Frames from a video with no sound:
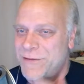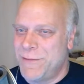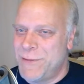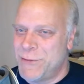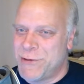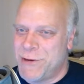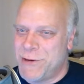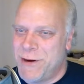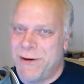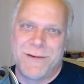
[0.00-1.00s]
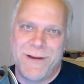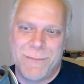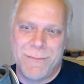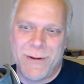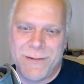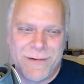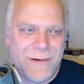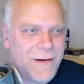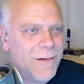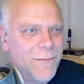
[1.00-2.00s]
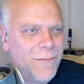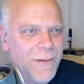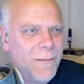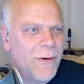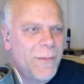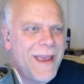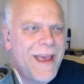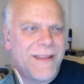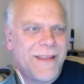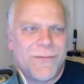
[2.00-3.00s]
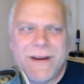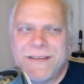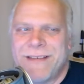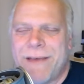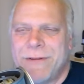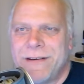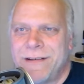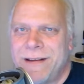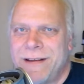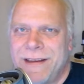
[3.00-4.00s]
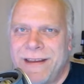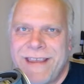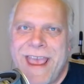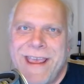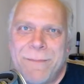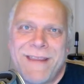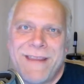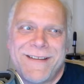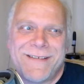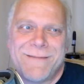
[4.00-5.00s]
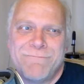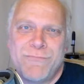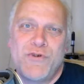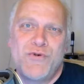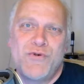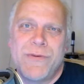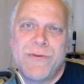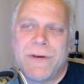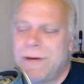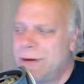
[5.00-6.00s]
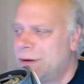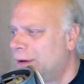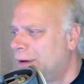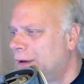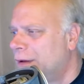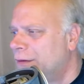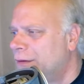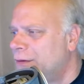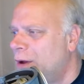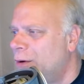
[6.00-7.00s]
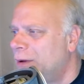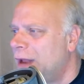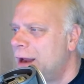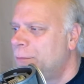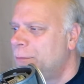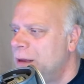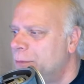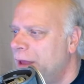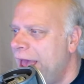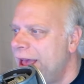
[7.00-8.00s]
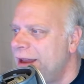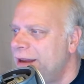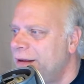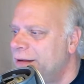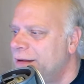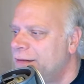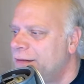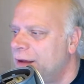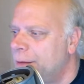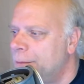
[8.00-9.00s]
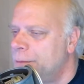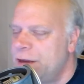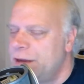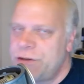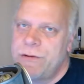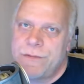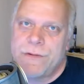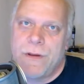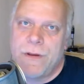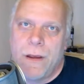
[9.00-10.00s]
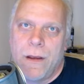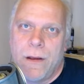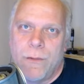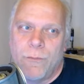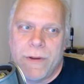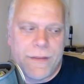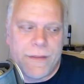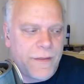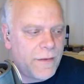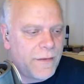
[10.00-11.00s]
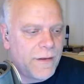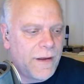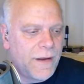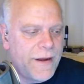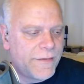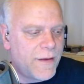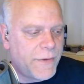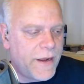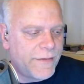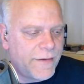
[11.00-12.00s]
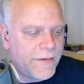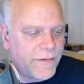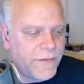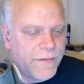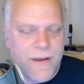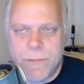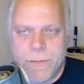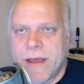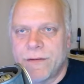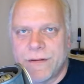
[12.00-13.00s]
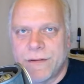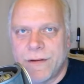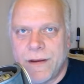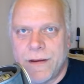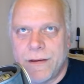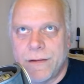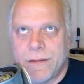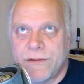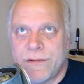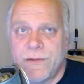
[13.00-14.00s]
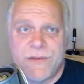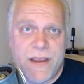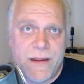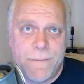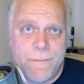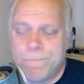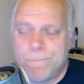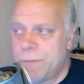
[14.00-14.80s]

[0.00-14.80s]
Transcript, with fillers: to the Future number. What number are we at? Twenty seven. Yay updates. Boo. So a lot of people had some issues with the latest updates that just came out uh, Tuesday.